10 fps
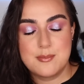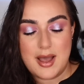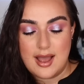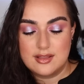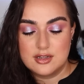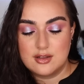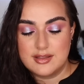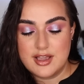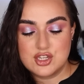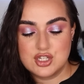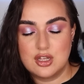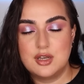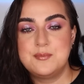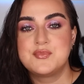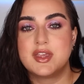palette
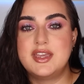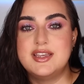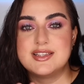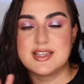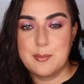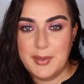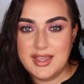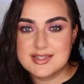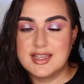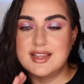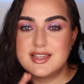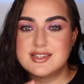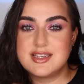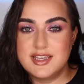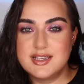collection is amazing.
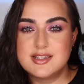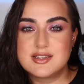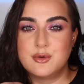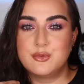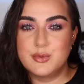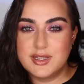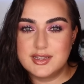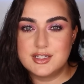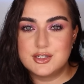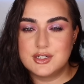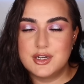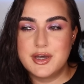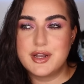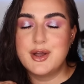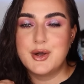This is really
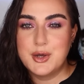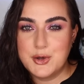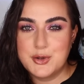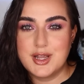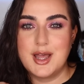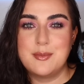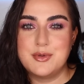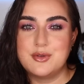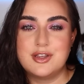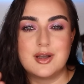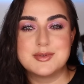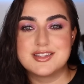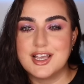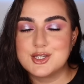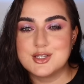good Huda Beauty
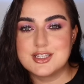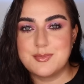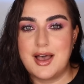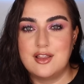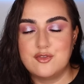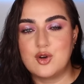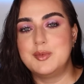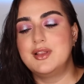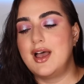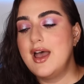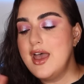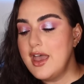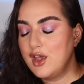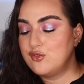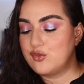Obsessions palette formula.
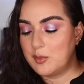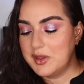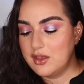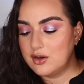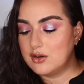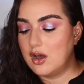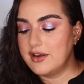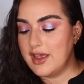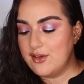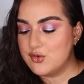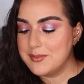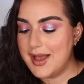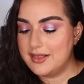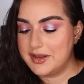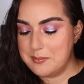And from here on, every
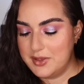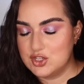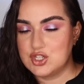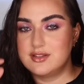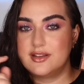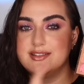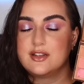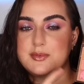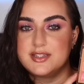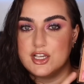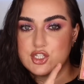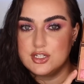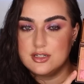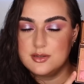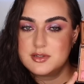palette I mentioned that is an
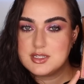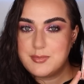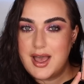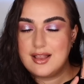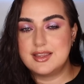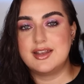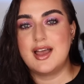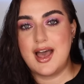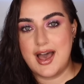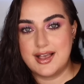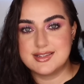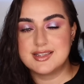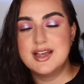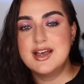Obsessions palette has